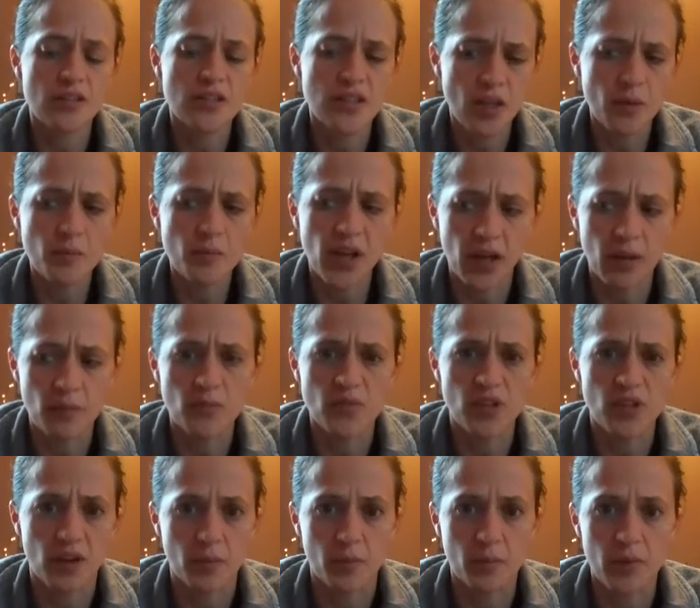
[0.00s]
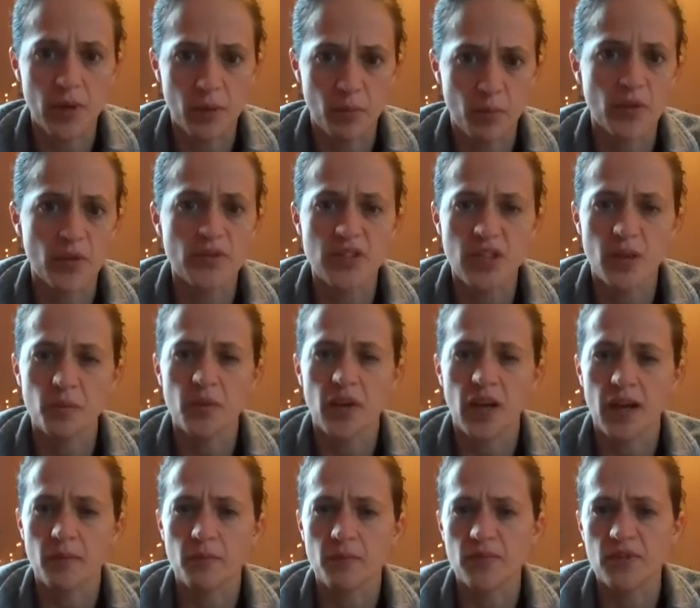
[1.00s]
sometimes young people,
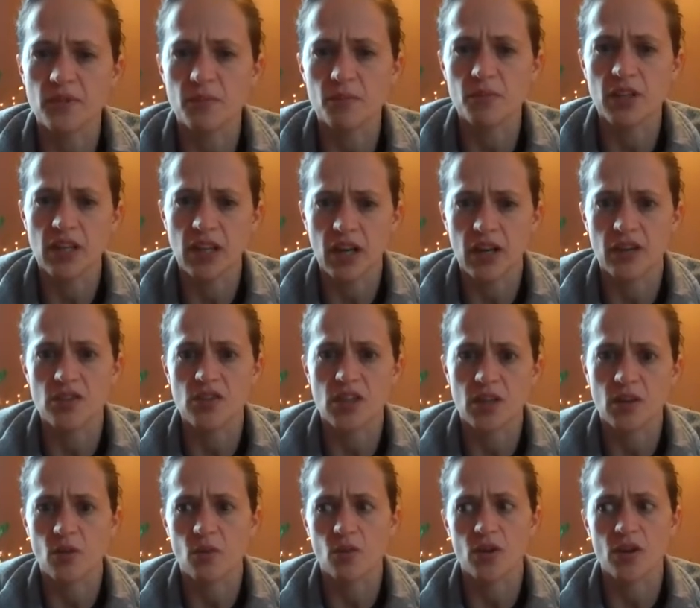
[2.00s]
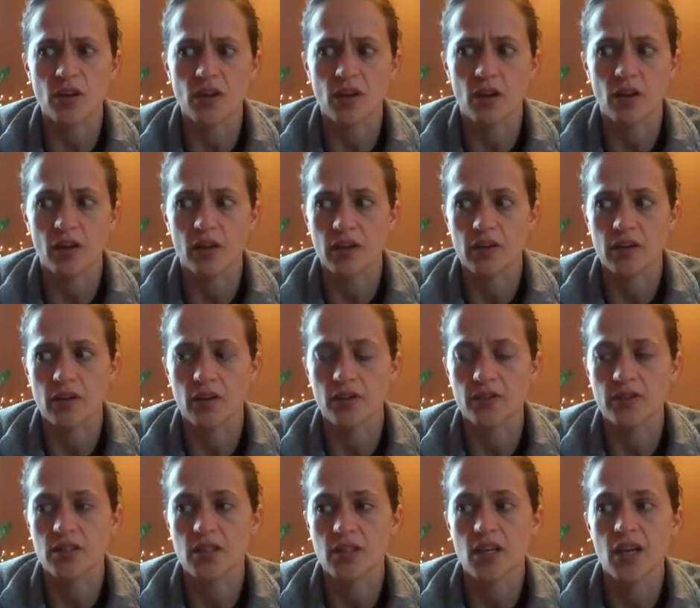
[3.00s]
sometimes pediatric or young
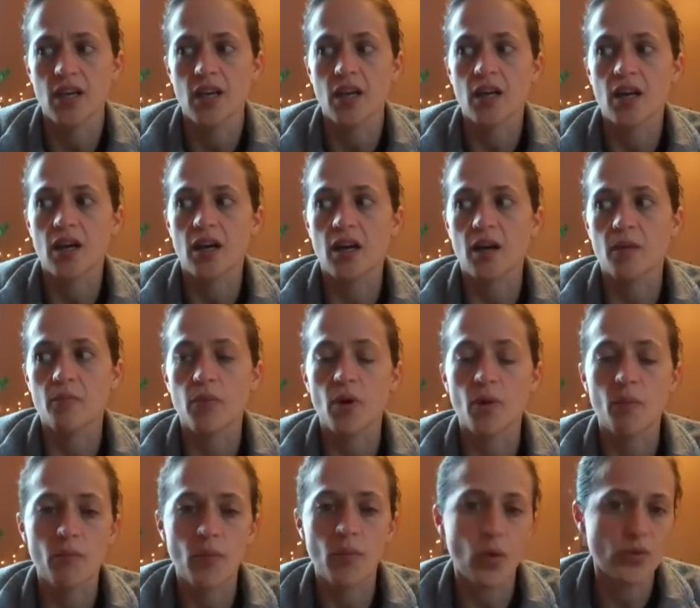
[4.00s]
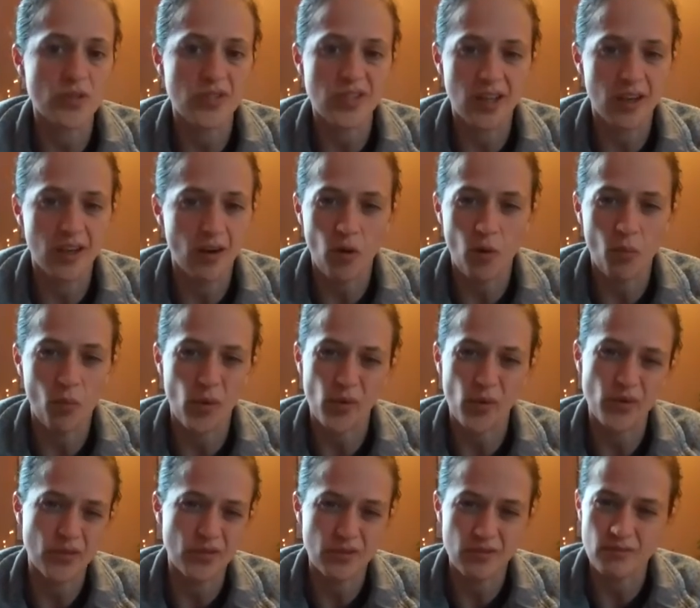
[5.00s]
adults, but mostly
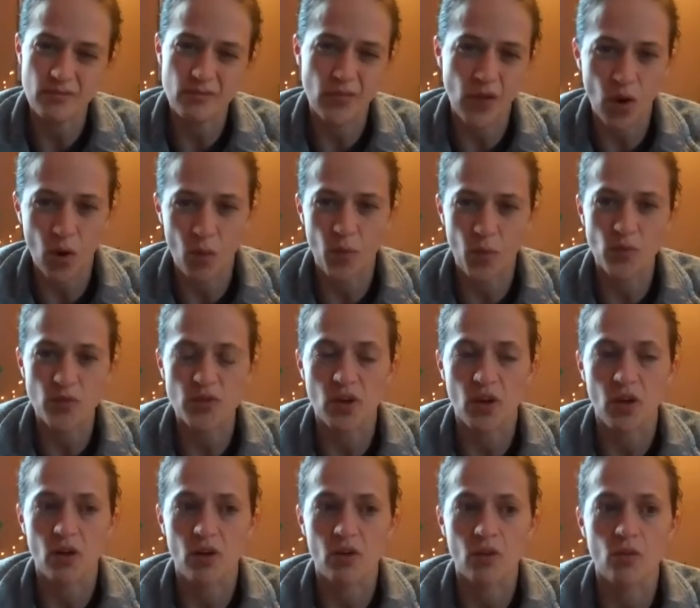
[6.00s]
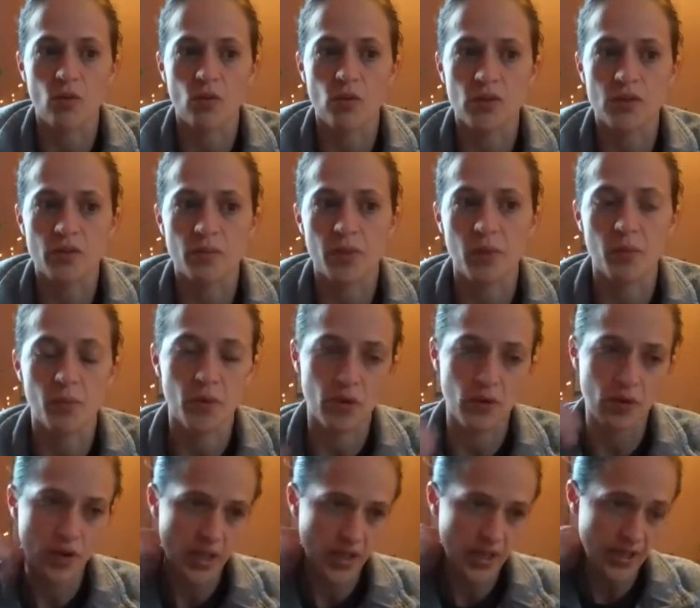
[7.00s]
almost all older
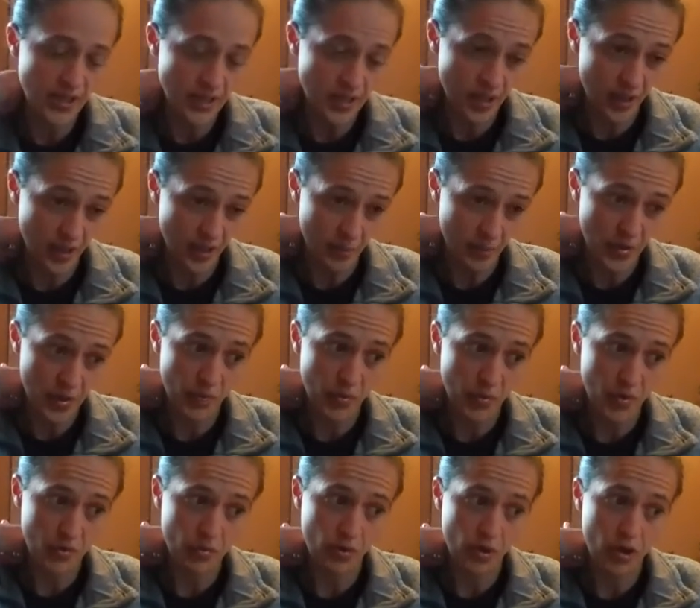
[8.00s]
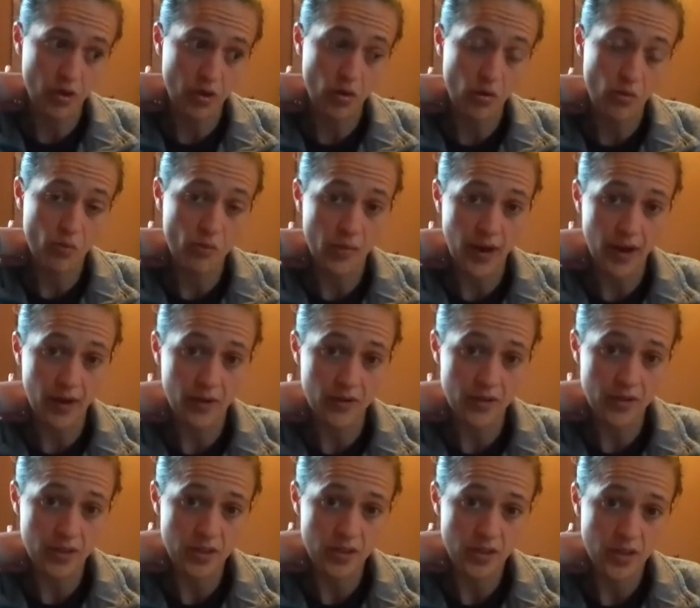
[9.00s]
people. It's people who are
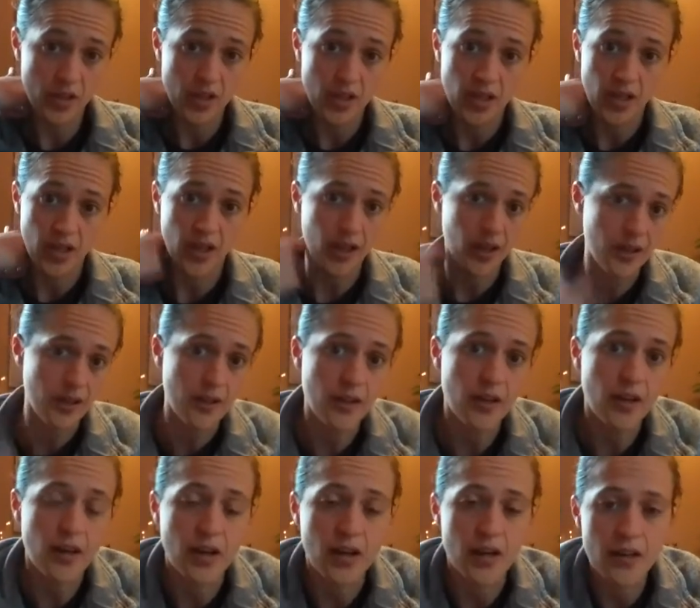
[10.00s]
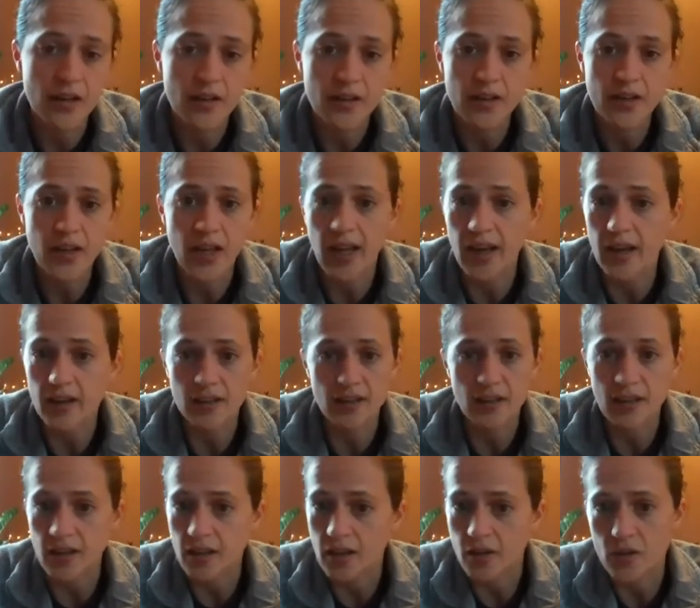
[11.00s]
homebound and
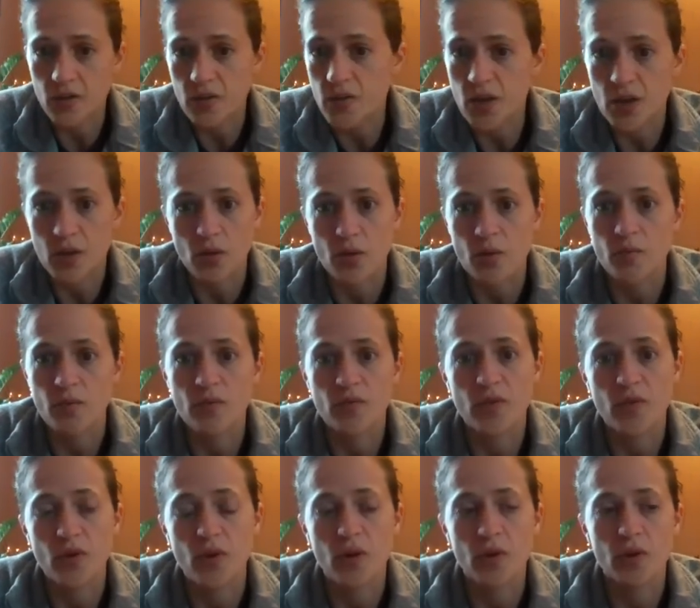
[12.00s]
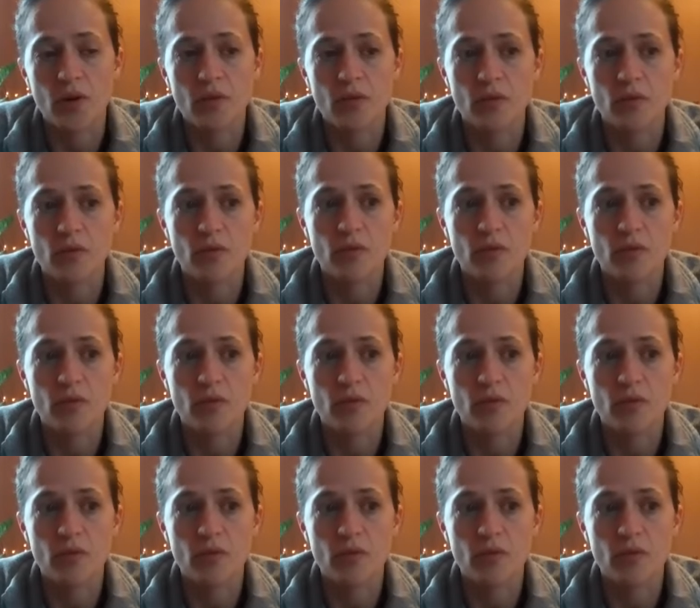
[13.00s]
can't get out of their home for